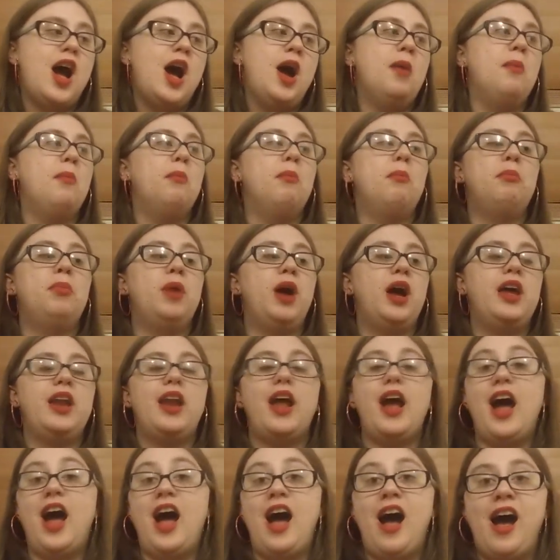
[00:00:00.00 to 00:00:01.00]
Um,
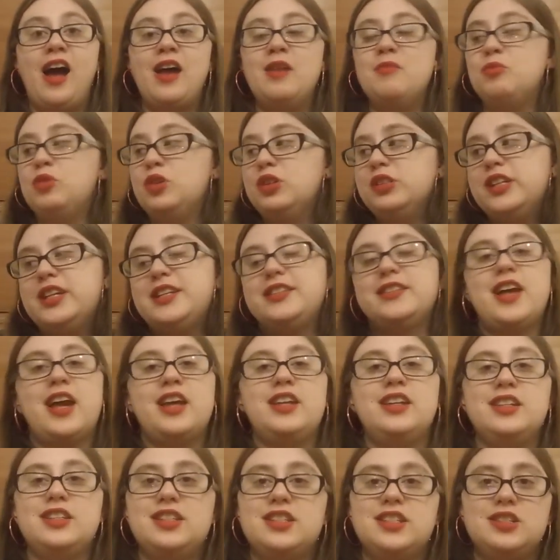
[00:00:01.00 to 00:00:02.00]
but I'm really
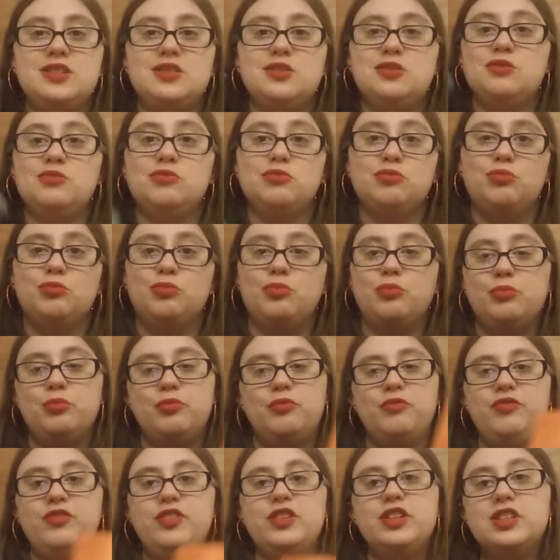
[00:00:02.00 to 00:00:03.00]
excited to
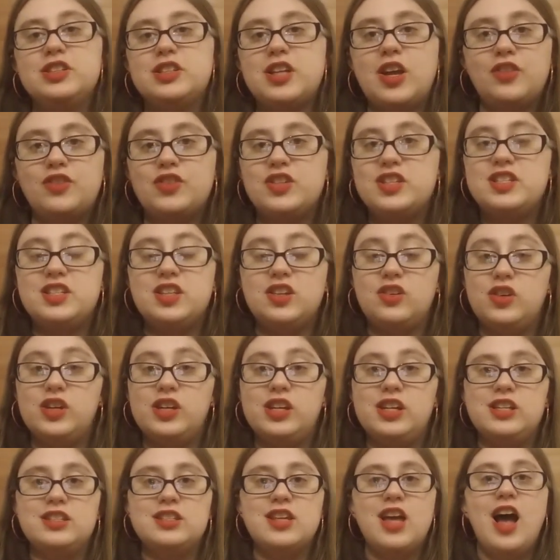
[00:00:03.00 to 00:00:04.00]
finish off the
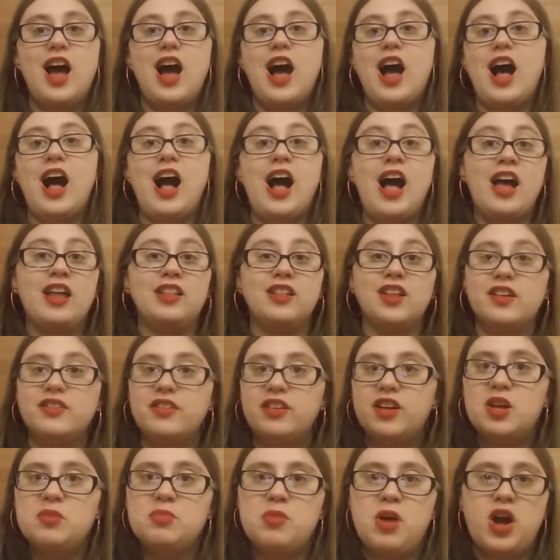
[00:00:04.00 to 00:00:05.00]
series. I
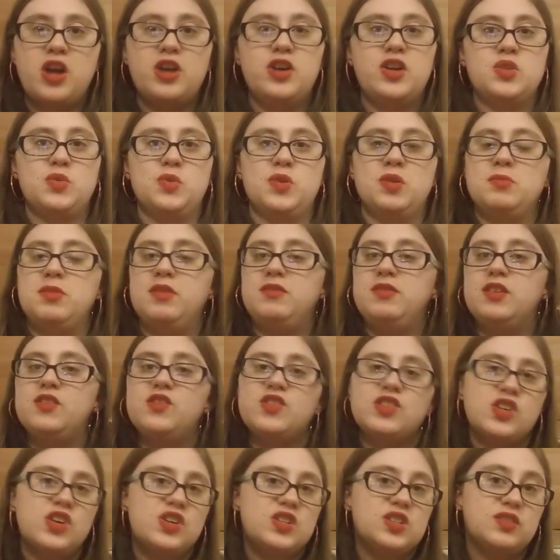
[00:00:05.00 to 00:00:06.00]
love Harry Potter. It's one of my
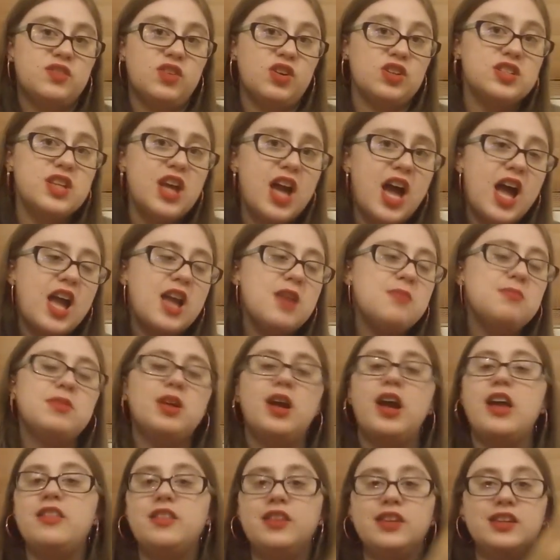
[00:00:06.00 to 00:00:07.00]
favorite series of all
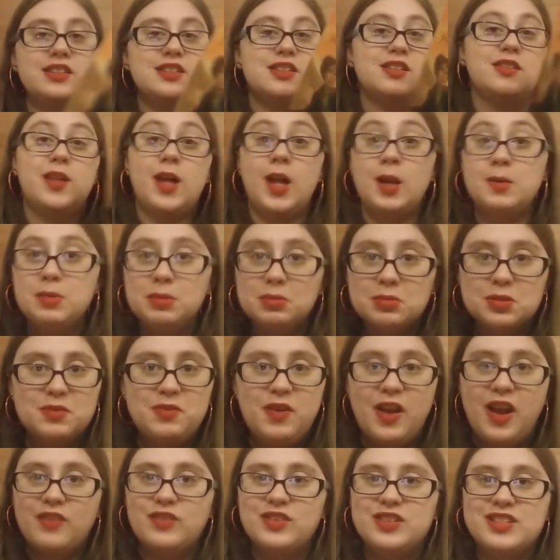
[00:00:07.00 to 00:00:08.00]
time. I think it's a lot of
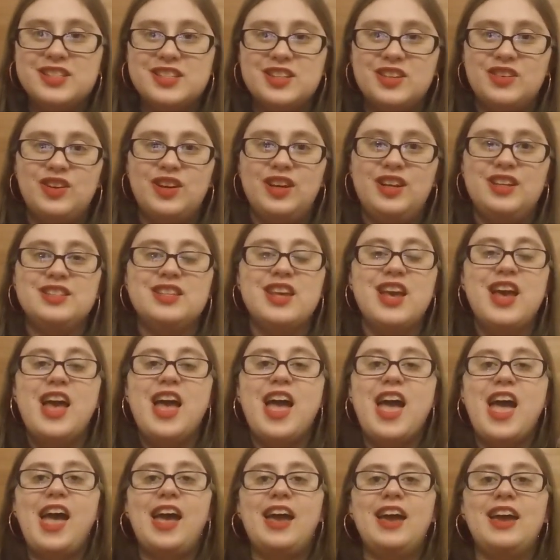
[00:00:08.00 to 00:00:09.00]
people's favorite series.
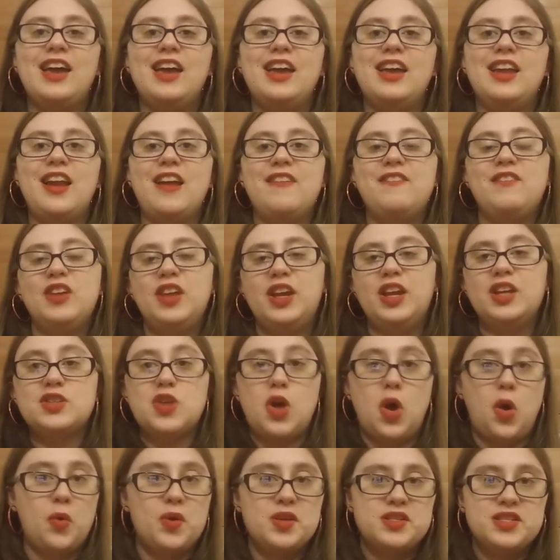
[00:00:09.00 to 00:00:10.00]
And I feel like
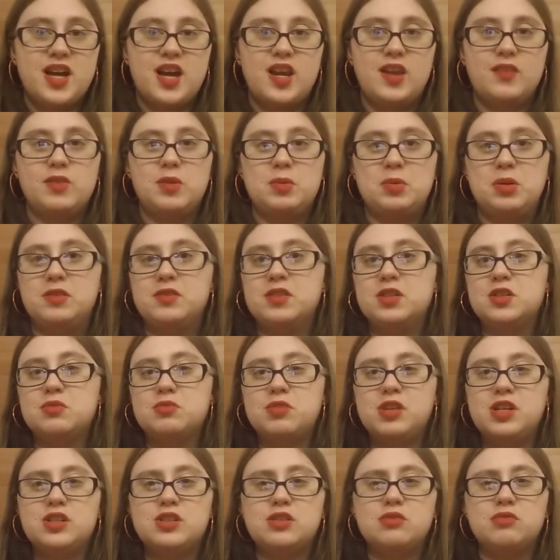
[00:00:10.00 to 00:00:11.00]
it's always kind of the
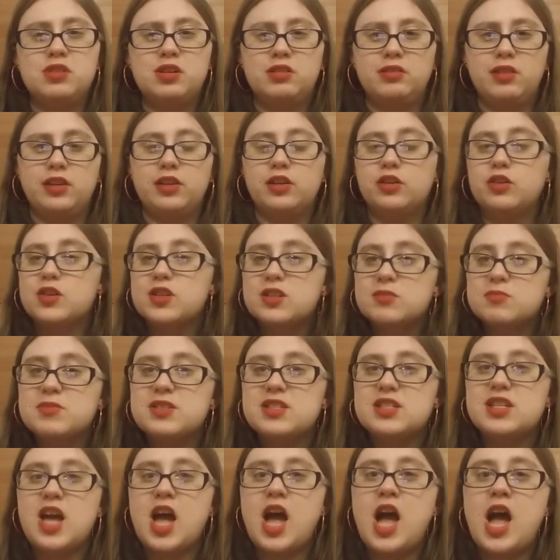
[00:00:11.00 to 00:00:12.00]
perfect read to read around the
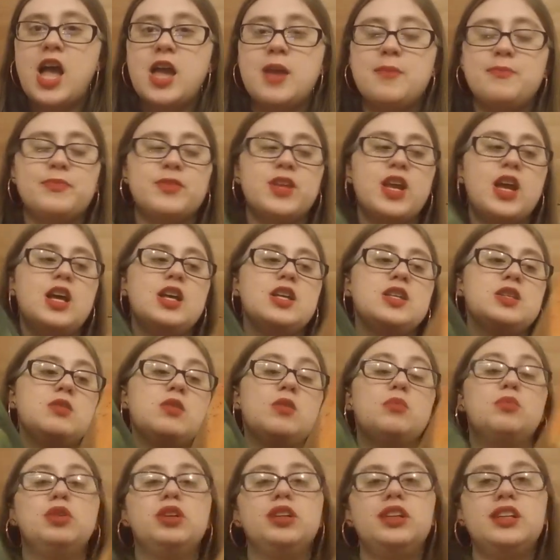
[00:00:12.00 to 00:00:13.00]
Christmas time.
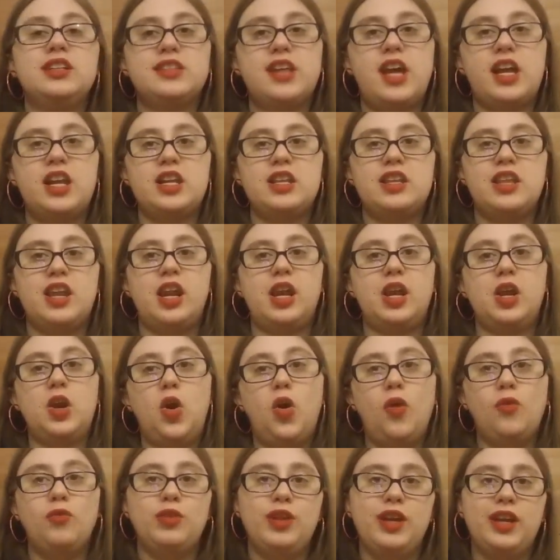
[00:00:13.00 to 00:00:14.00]
So I'm really excited that I
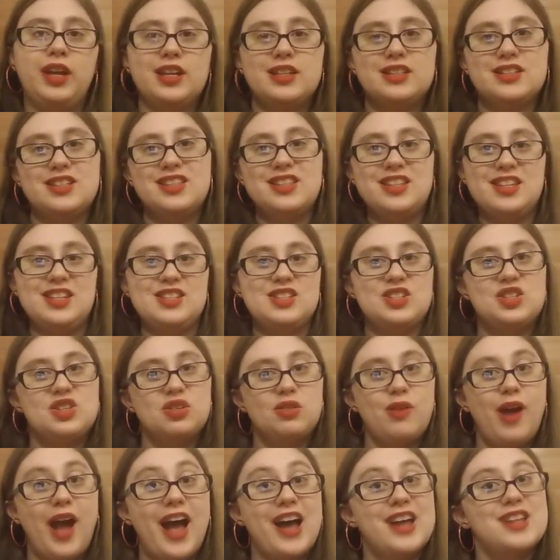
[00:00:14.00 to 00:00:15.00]
can hopefully get to these
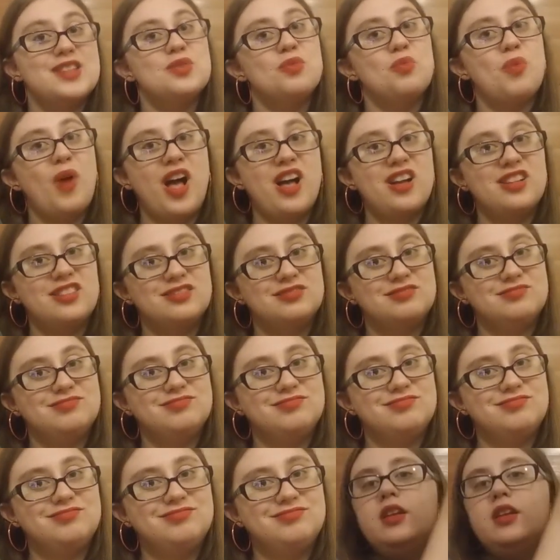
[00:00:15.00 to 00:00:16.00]
two as well.
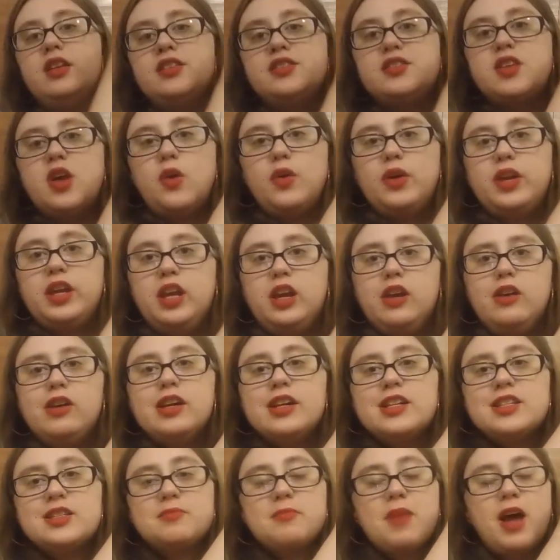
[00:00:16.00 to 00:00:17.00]
So
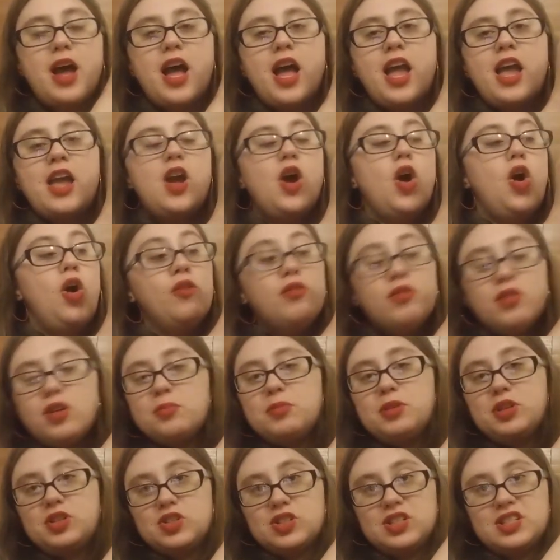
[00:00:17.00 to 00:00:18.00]
here is my
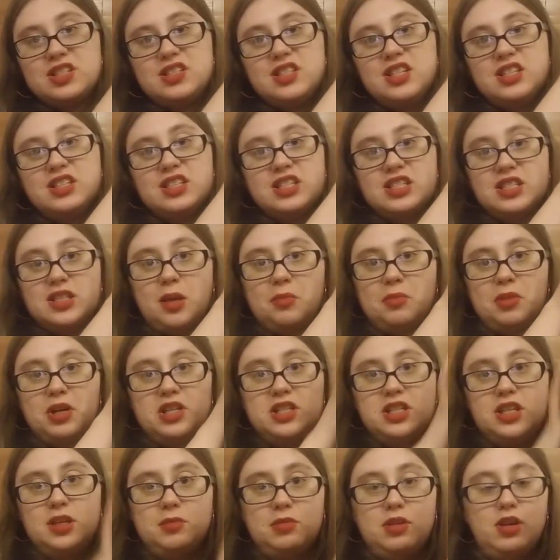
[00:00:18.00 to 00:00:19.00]
overambitious
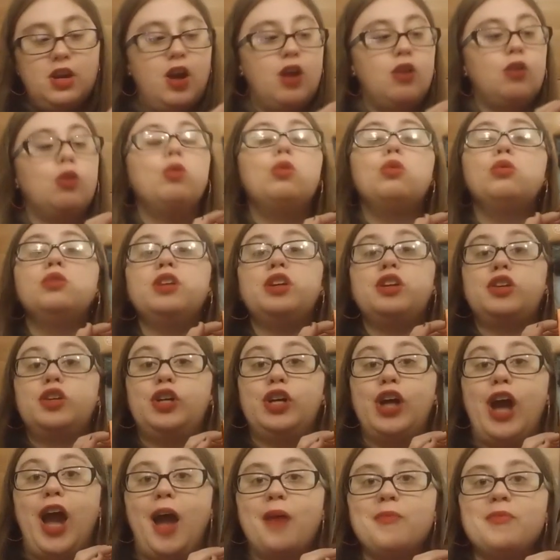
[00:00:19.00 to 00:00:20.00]
December TBR. Holy
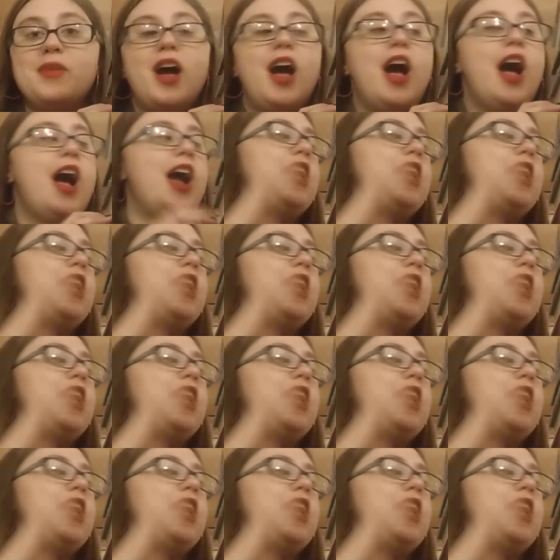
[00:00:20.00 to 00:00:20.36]
crap.